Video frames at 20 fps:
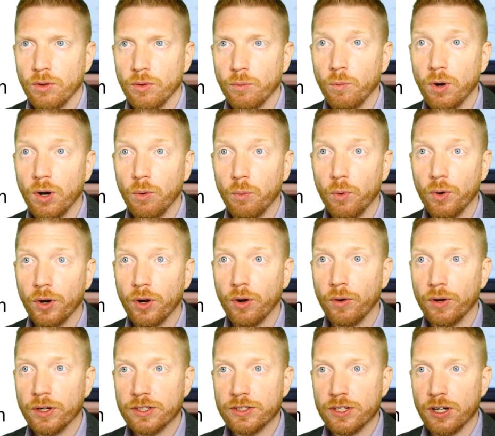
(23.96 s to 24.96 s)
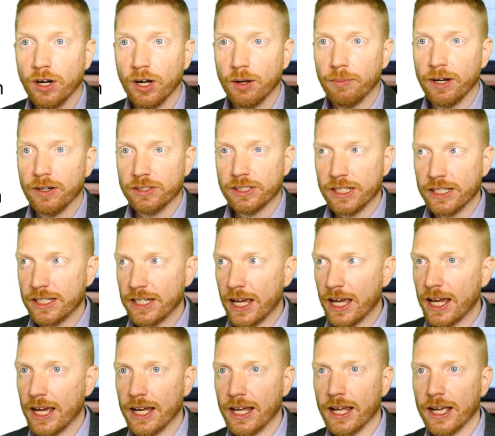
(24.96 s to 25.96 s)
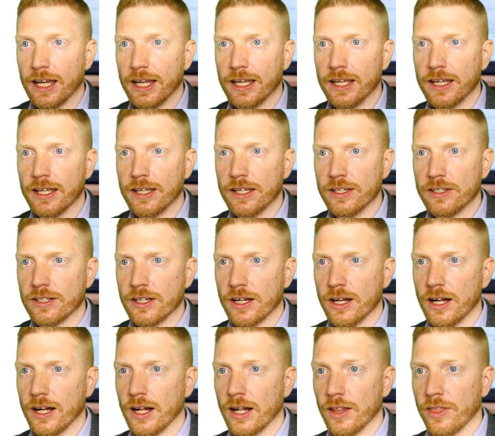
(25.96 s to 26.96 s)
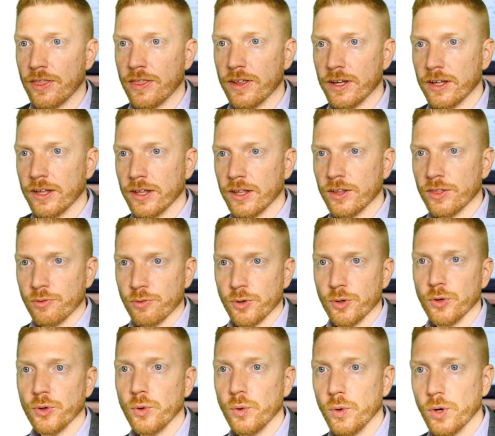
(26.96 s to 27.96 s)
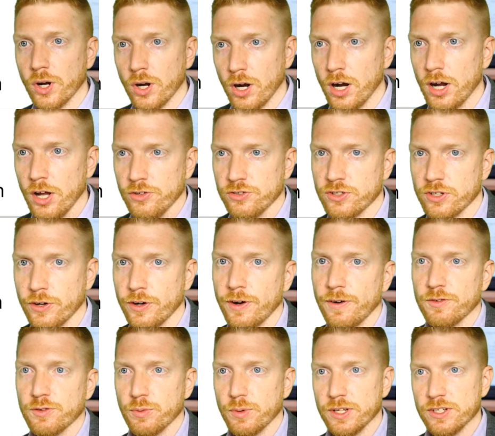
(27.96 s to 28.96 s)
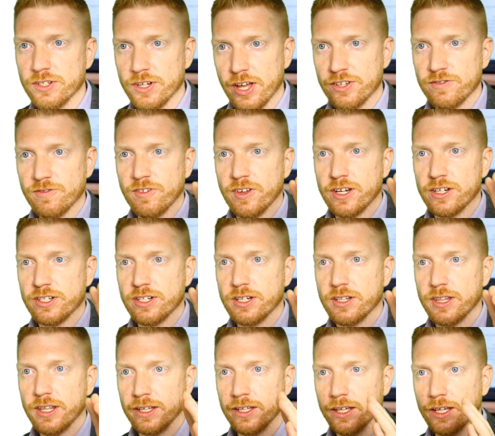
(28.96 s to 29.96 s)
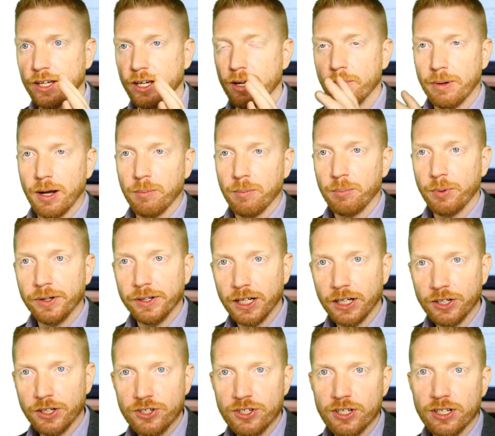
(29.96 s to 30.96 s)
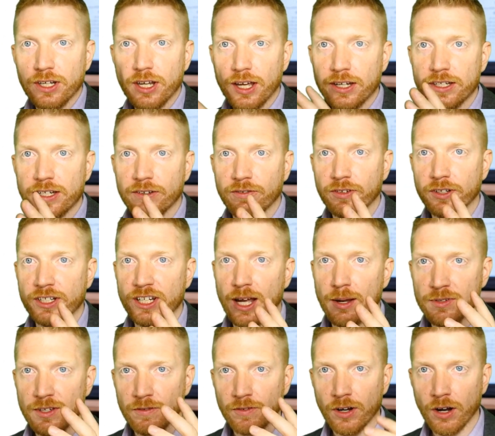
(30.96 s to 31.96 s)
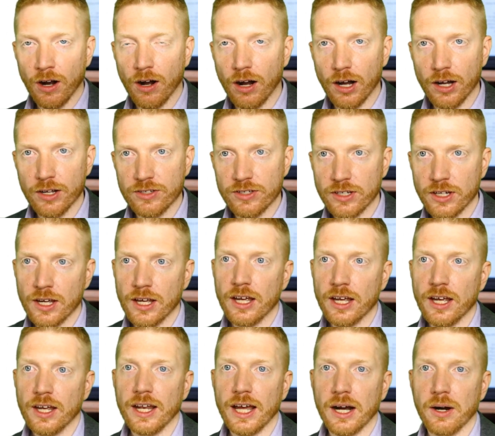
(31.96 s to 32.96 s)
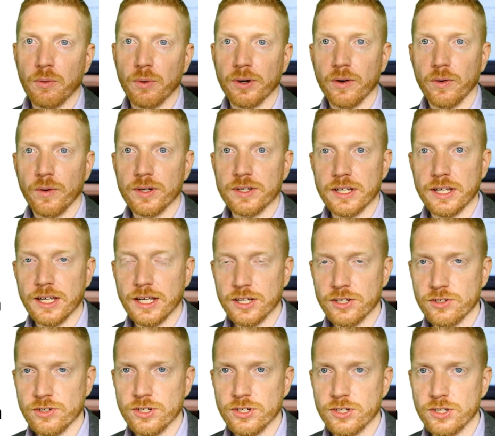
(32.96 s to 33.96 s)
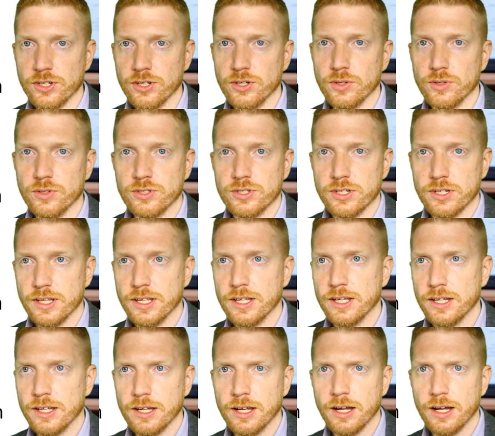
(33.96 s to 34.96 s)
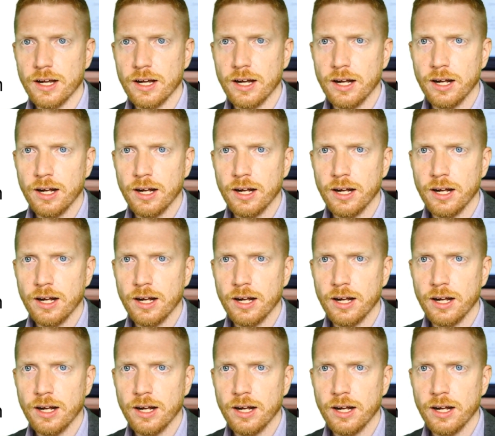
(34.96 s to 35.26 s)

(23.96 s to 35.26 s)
What we're going to talk about today is thinking through cost curves. We just finished thinking about production and different types of cost. Now we're going to introduce the